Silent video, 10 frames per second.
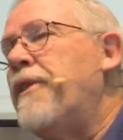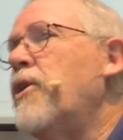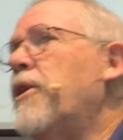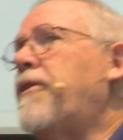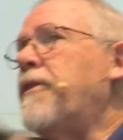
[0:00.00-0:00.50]

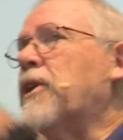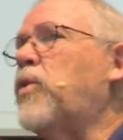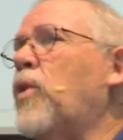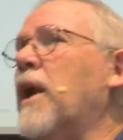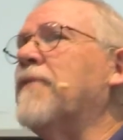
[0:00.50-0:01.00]
The only thing that
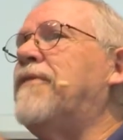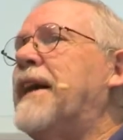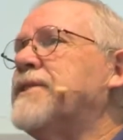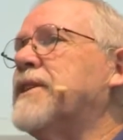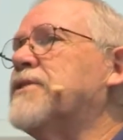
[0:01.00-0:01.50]

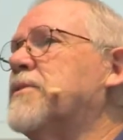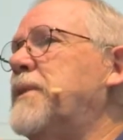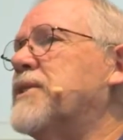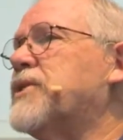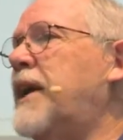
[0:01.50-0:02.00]
qualifies us to
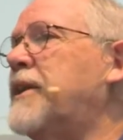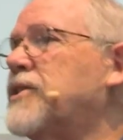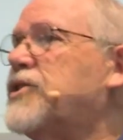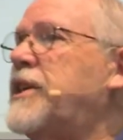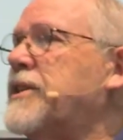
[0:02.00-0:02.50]
be a saint
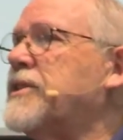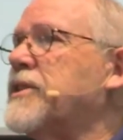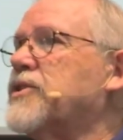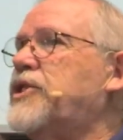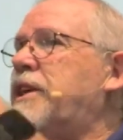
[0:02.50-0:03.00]
is
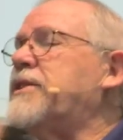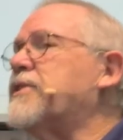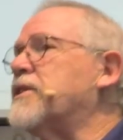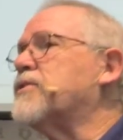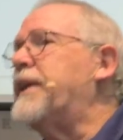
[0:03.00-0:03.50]
Jesus.
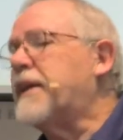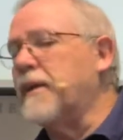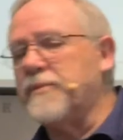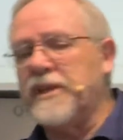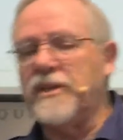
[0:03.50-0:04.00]
Jesus, when he
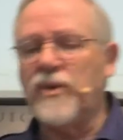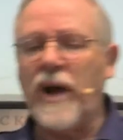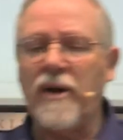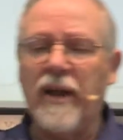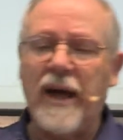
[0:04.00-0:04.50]
comes into
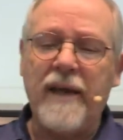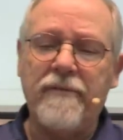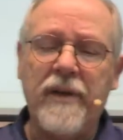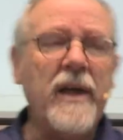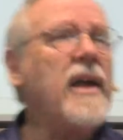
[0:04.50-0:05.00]
our
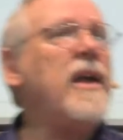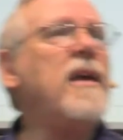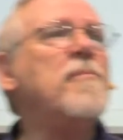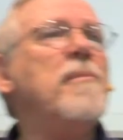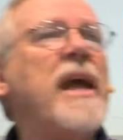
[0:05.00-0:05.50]
life,
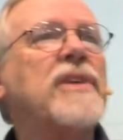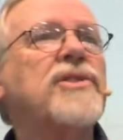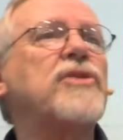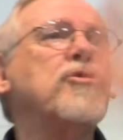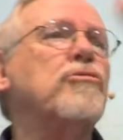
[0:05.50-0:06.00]
he
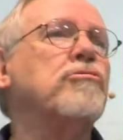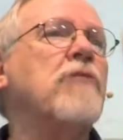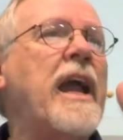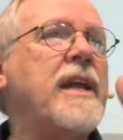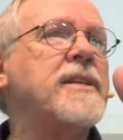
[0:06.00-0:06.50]
makes us
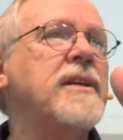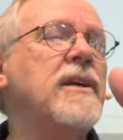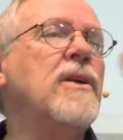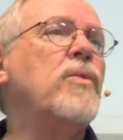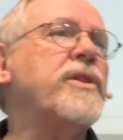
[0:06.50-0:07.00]
right
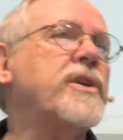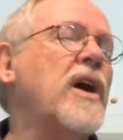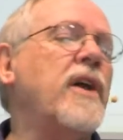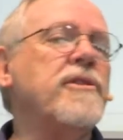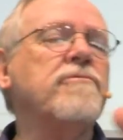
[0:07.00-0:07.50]
with
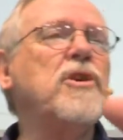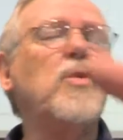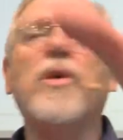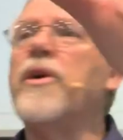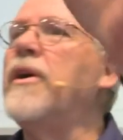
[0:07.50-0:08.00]
God, the root
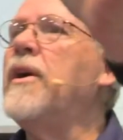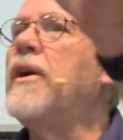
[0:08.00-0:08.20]
word